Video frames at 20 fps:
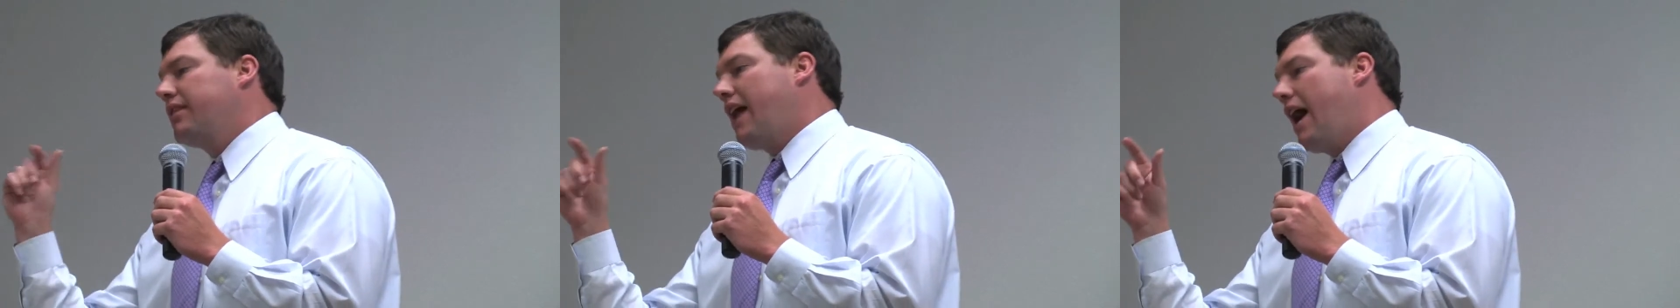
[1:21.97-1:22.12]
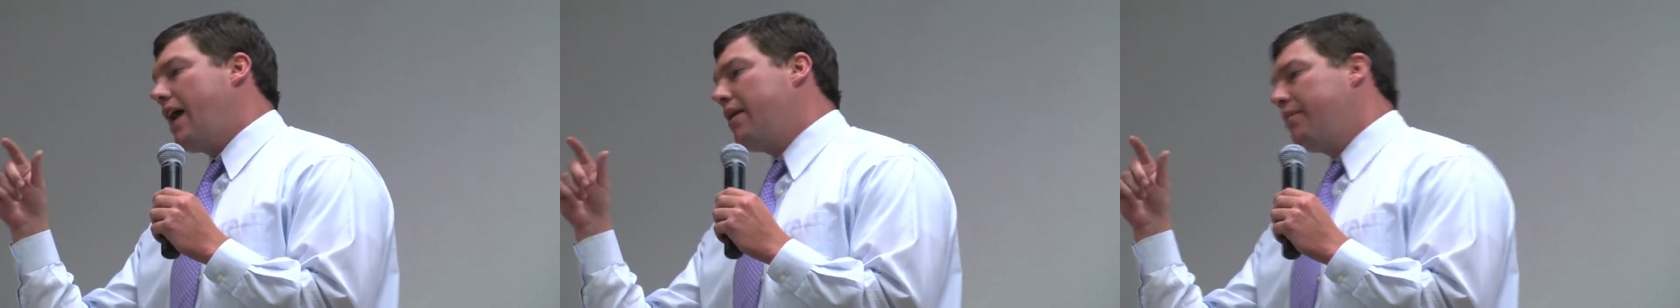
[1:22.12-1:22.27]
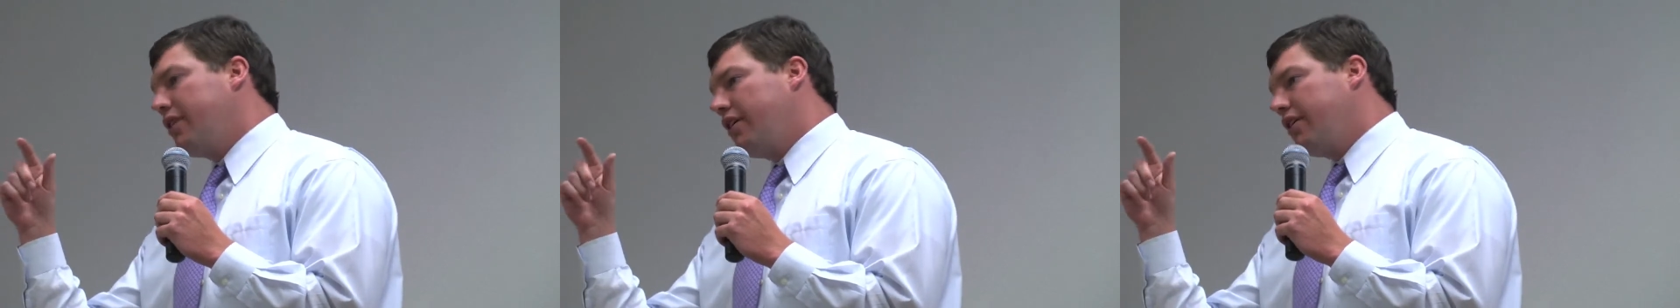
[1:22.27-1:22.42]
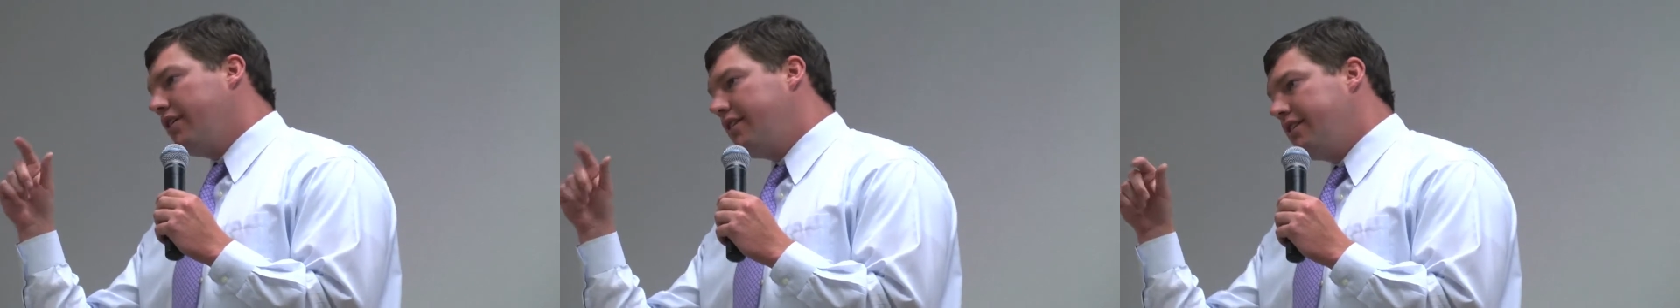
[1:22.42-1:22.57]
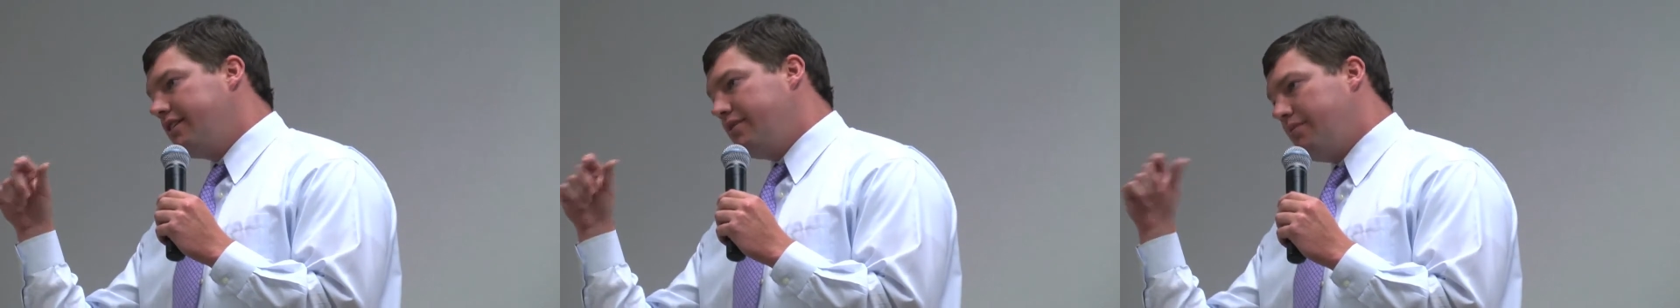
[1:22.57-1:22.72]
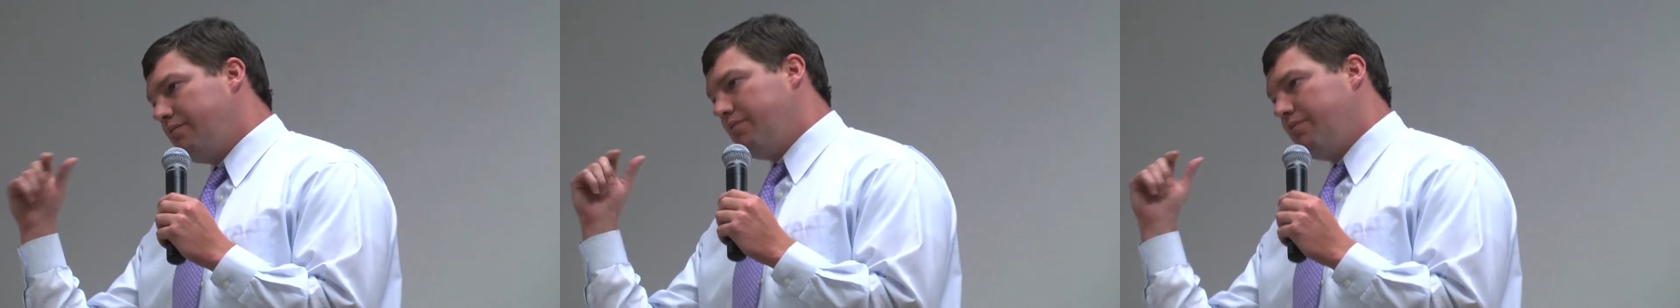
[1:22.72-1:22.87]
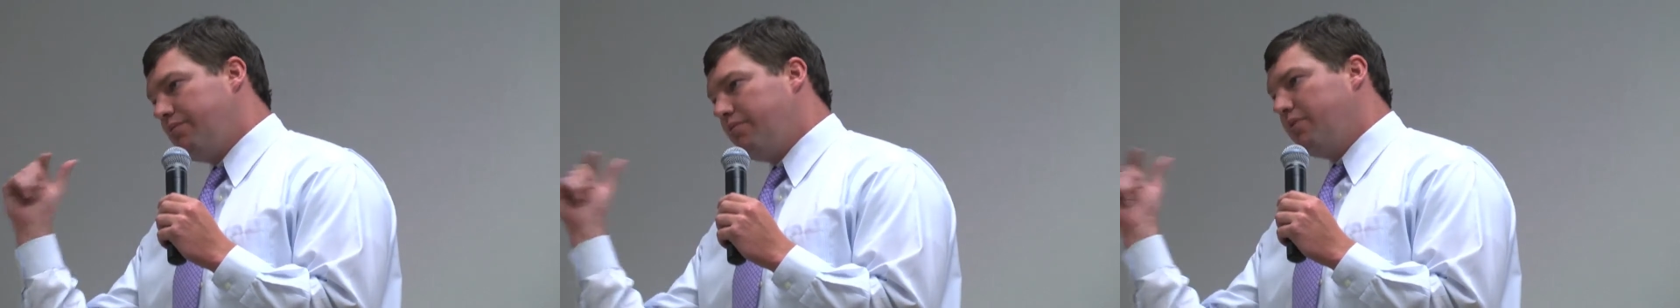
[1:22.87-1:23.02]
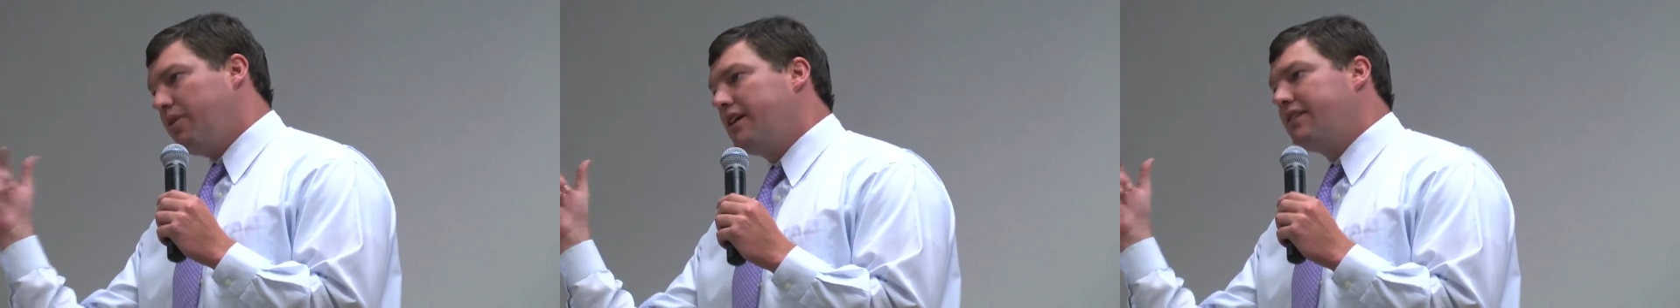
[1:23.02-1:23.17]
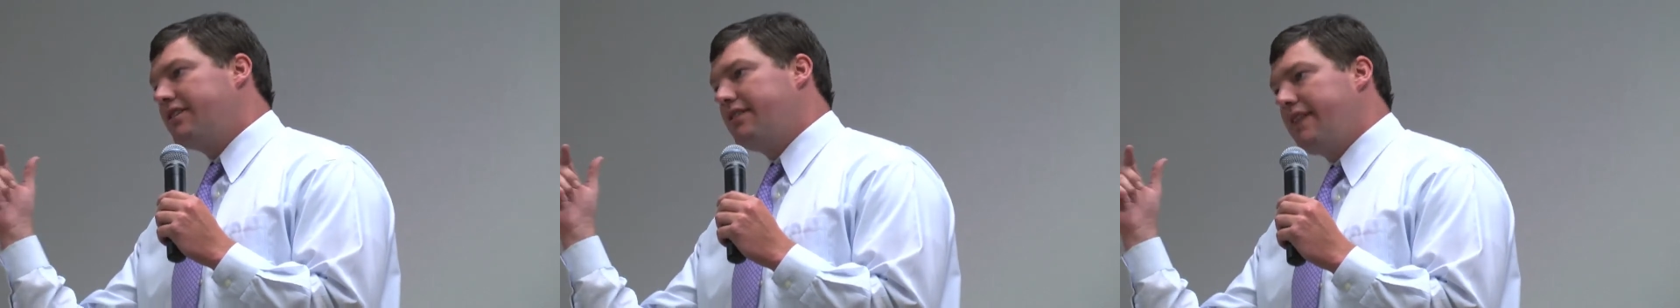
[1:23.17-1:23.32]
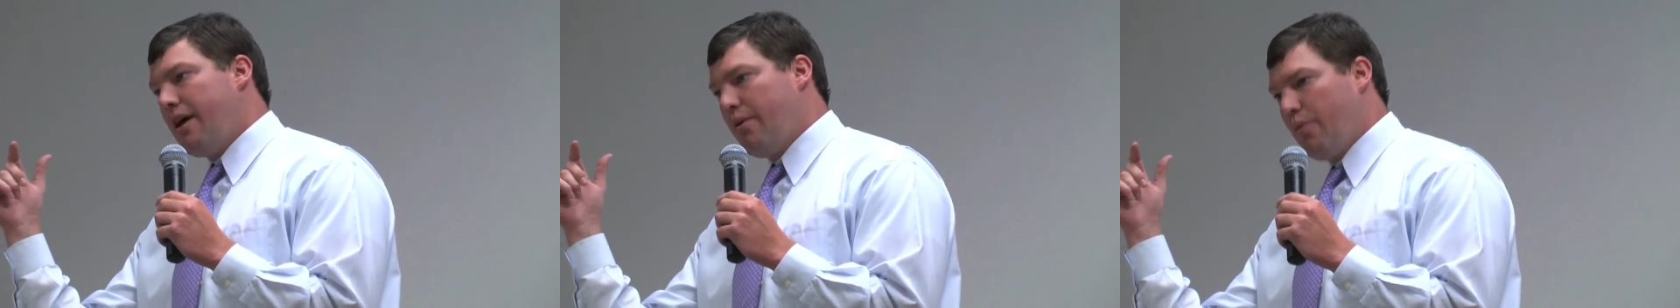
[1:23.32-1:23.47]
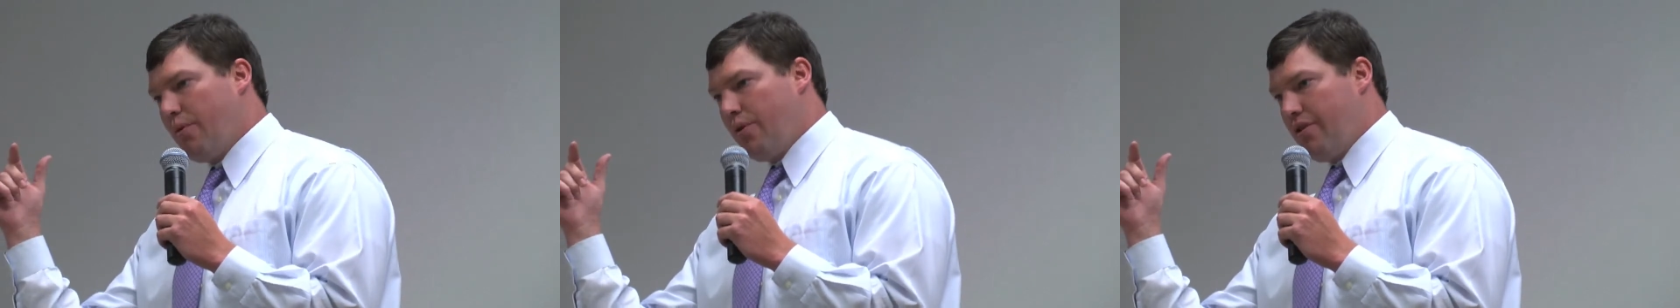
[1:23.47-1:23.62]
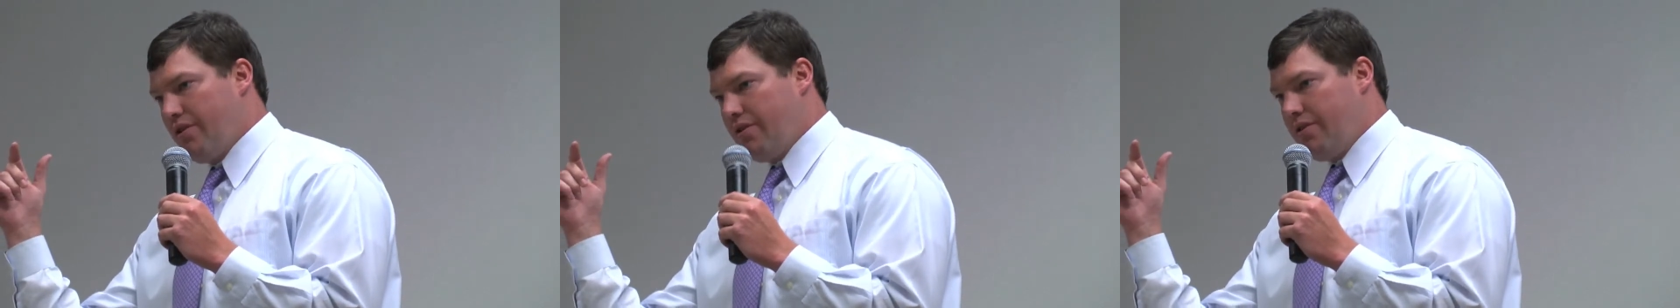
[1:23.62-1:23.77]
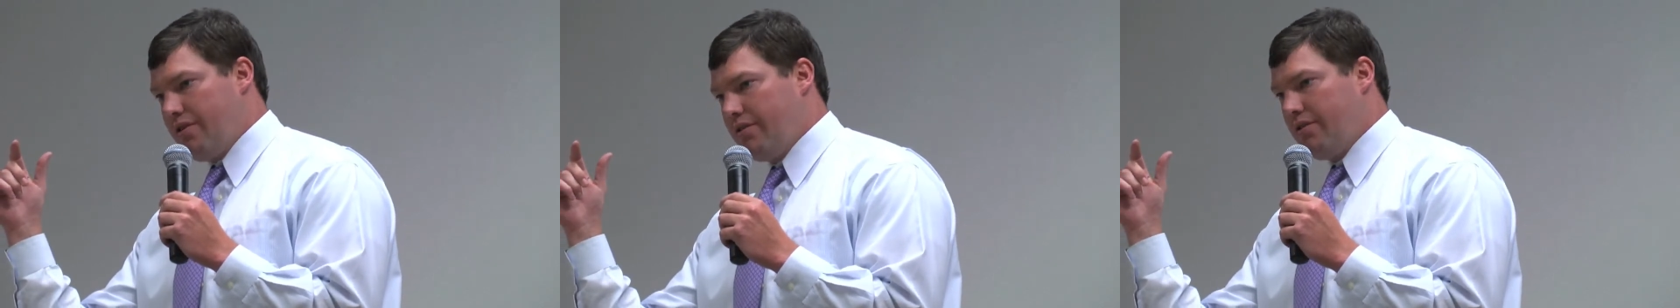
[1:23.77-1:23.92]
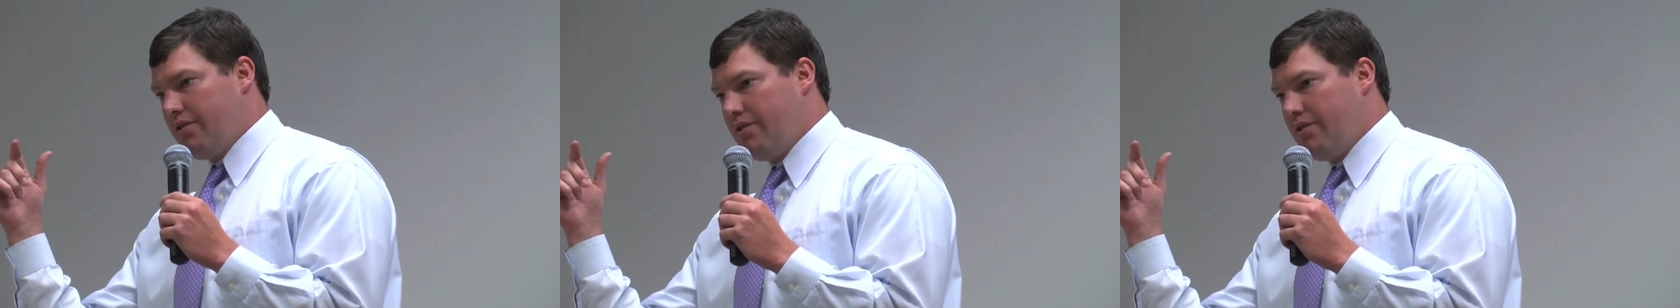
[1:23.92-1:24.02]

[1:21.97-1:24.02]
liabilities plus net worth.